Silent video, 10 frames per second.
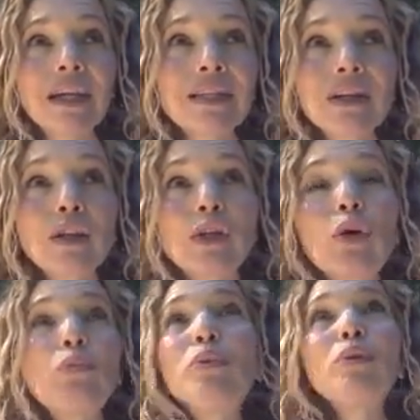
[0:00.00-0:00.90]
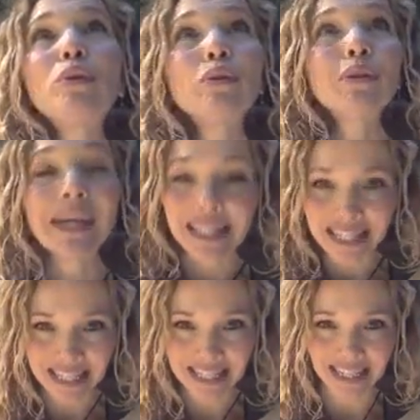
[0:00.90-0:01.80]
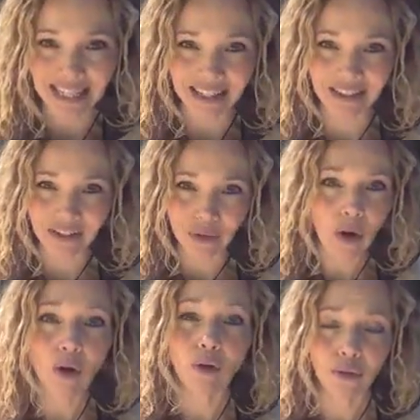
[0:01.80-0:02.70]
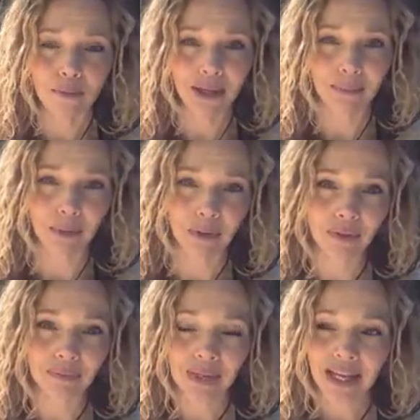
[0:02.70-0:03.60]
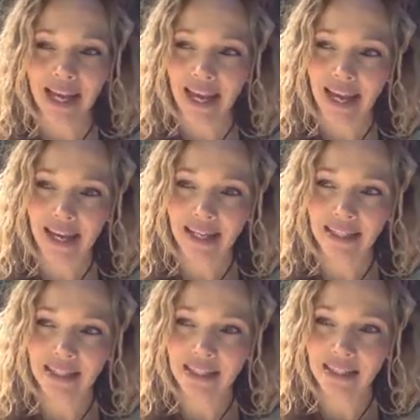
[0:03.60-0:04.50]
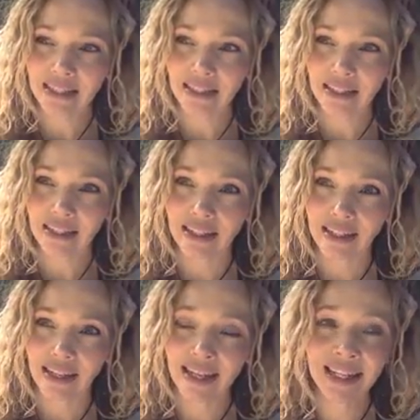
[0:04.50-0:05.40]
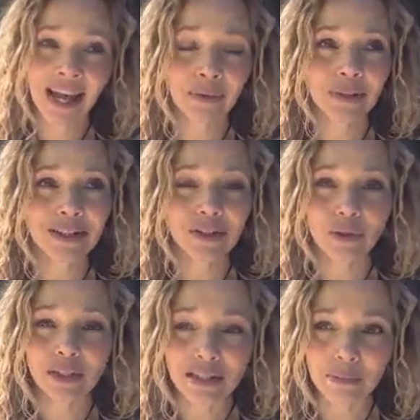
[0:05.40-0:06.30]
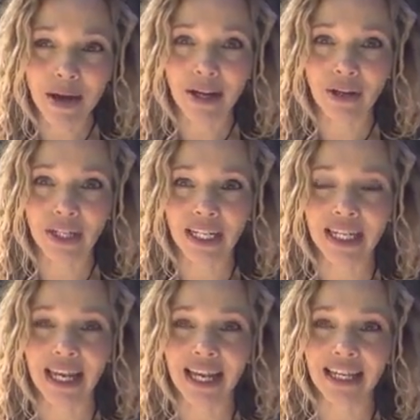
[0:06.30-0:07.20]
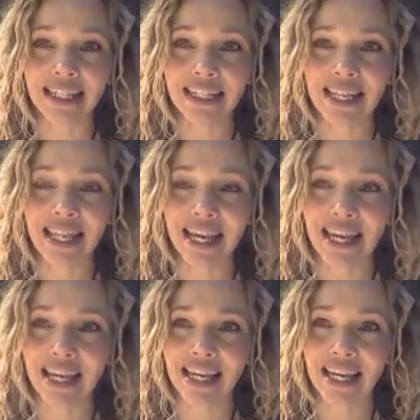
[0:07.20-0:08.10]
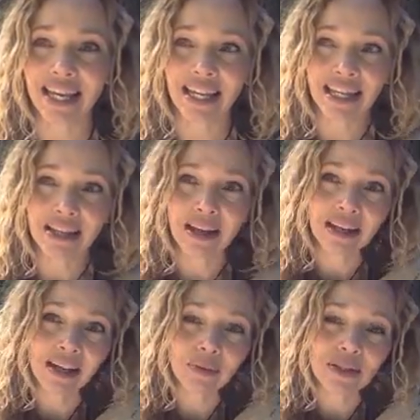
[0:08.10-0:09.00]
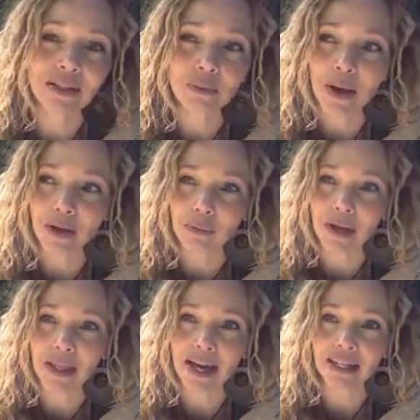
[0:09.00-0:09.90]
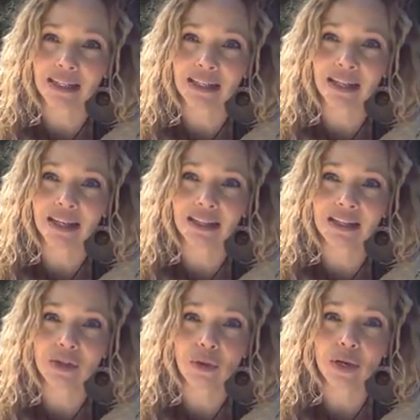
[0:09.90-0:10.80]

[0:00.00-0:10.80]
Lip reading: global entity, to all the people. And that was so inspiring, and I was inspired by that. And so,